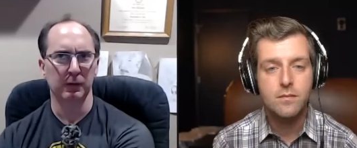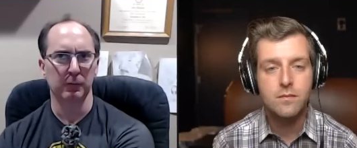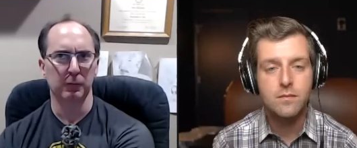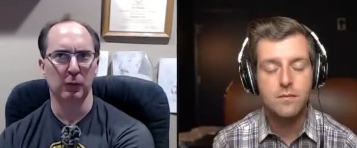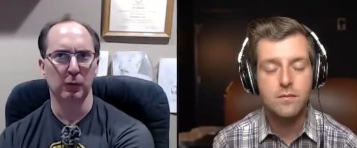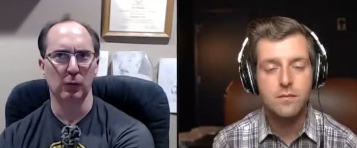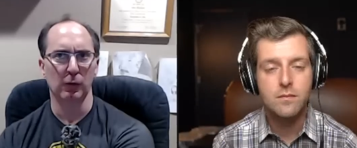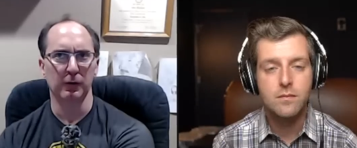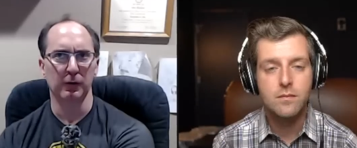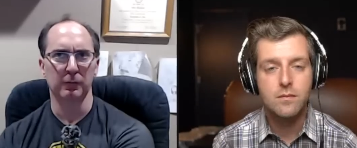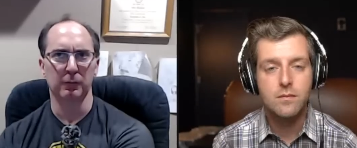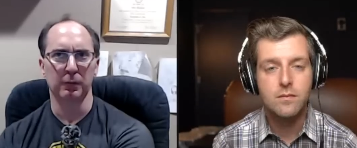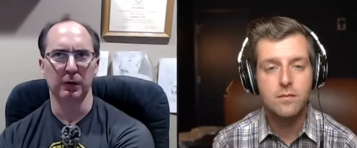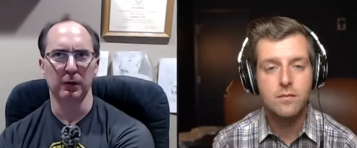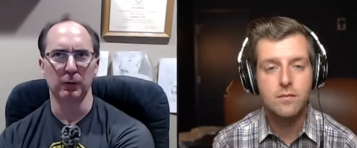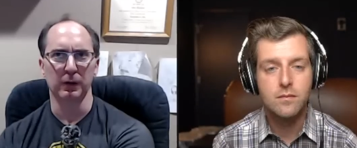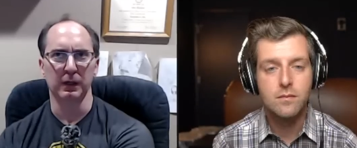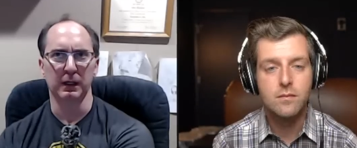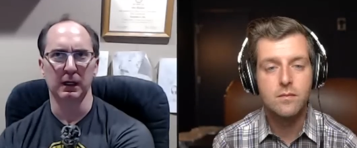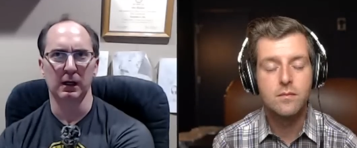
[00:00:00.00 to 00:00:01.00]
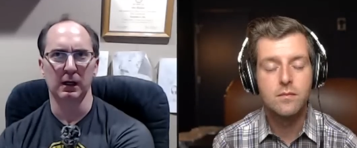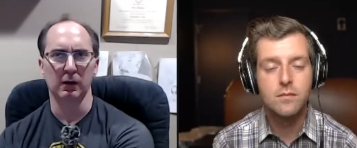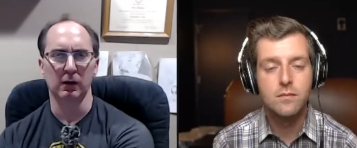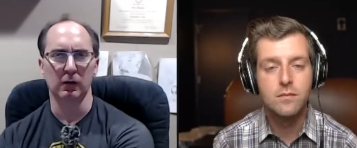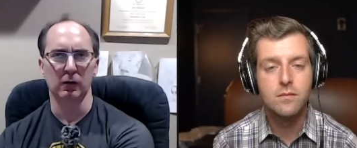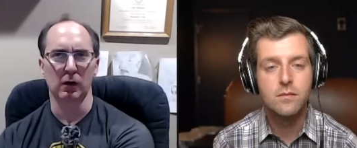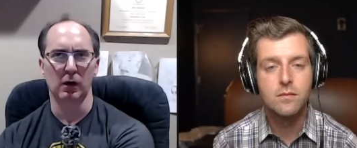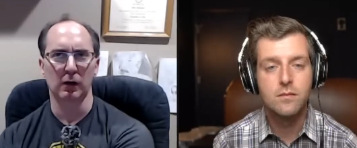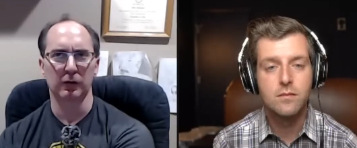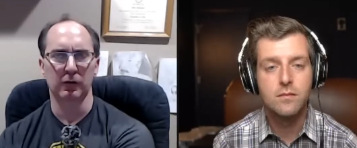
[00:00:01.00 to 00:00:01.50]
Speaker 1: important, but we kind of
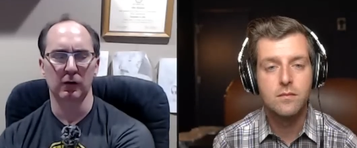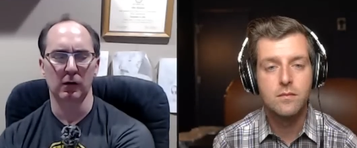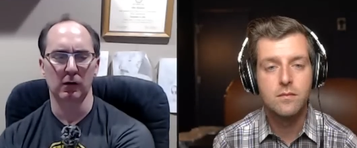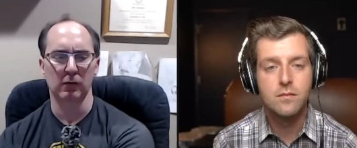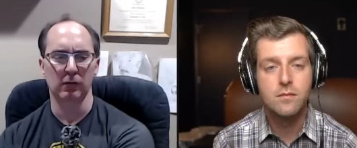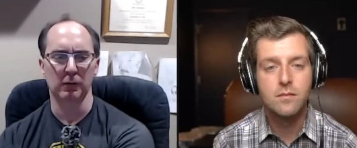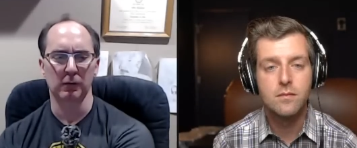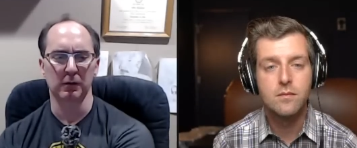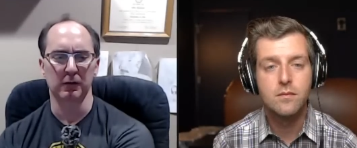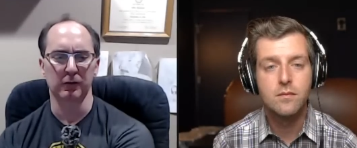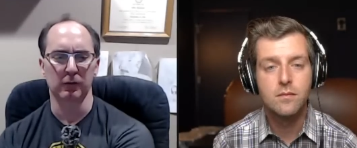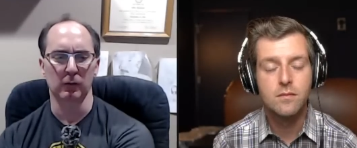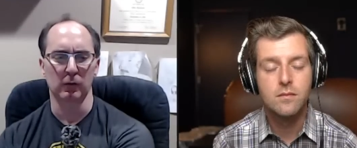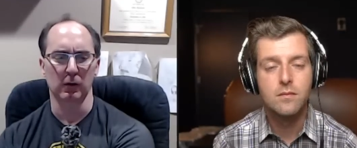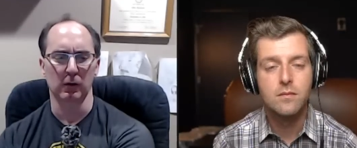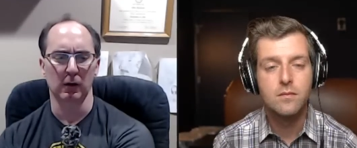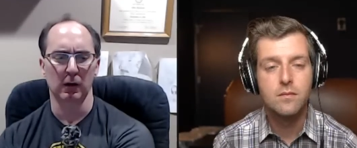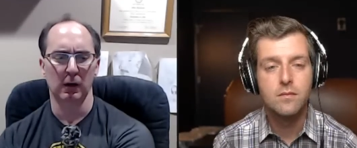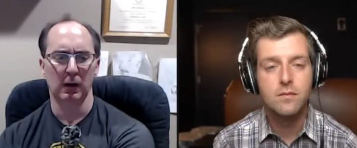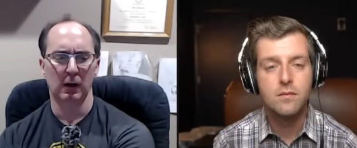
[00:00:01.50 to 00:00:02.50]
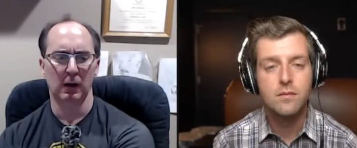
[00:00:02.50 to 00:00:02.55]
glossed over before.